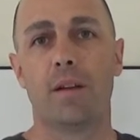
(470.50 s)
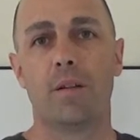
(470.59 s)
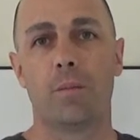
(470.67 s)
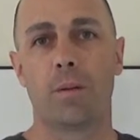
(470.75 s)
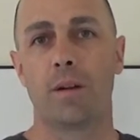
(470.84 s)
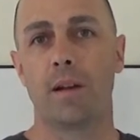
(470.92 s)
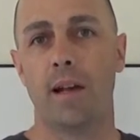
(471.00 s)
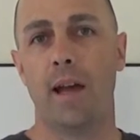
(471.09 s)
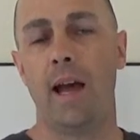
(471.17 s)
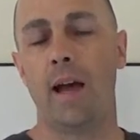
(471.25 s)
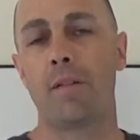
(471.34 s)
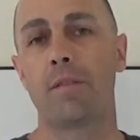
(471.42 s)
We're going to
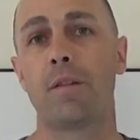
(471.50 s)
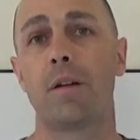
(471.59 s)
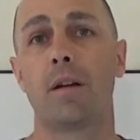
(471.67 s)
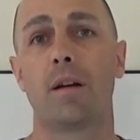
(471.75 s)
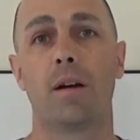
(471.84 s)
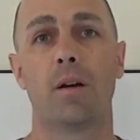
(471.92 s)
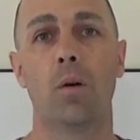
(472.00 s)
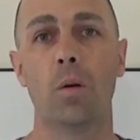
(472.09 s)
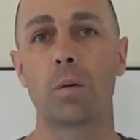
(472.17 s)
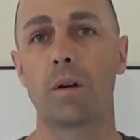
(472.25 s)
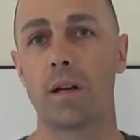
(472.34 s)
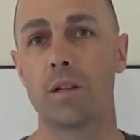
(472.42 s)
have a
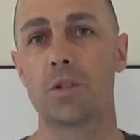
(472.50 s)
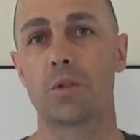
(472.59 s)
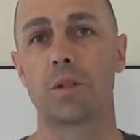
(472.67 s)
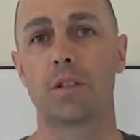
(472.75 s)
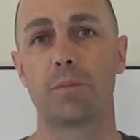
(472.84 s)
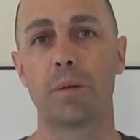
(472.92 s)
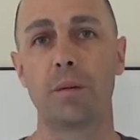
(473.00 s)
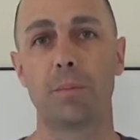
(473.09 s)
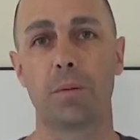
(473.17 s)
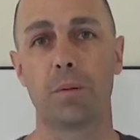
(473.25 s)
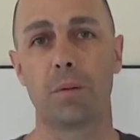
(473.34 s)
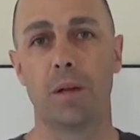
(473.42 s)
whole country of
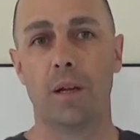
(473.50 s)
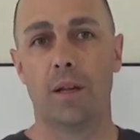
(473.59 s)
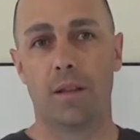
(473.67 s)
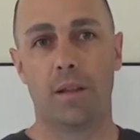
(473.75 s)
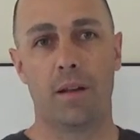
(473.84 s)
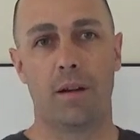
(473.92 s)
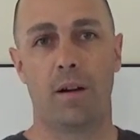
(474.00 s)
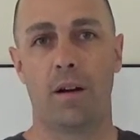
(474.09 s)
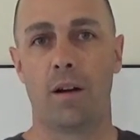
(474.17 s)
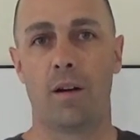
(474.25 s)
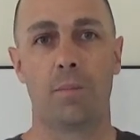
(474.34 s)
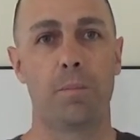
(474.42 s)
people that
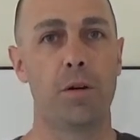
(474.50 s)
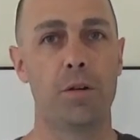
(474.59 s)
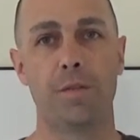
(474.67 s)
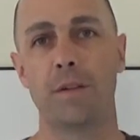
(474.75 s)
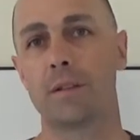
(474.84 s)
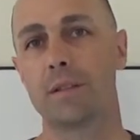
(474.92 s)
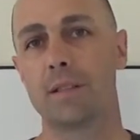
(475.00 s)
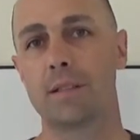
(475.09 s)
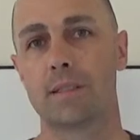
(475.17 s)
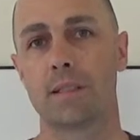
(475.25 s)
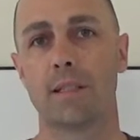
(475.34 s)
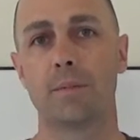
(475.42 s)
are perfectly
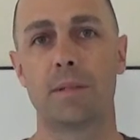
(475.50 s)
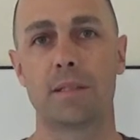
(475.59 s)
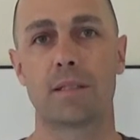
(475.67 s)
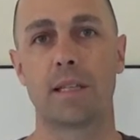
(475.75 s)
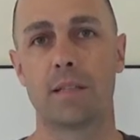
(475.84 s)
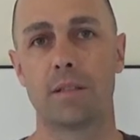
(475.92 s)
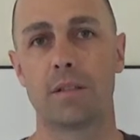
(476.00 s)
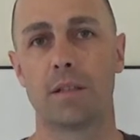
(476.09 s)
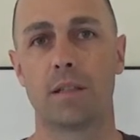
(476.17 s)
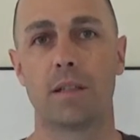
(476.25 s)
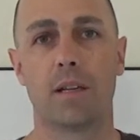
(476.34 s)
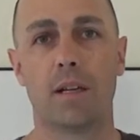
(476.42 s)
slim and slender
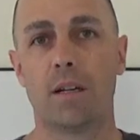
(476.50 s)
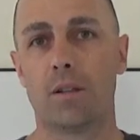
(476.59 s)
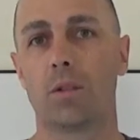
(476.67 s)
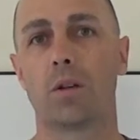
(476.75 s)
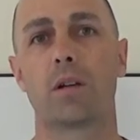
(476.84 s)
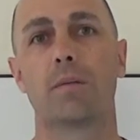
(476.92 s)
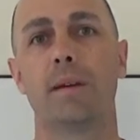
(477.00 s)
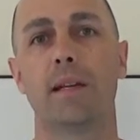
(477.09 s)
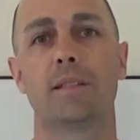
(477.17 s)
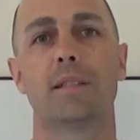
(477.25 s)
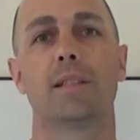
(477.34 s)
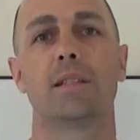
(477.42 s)
and look
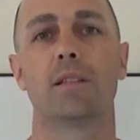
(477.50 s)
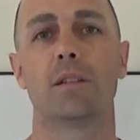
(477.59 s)
amazing.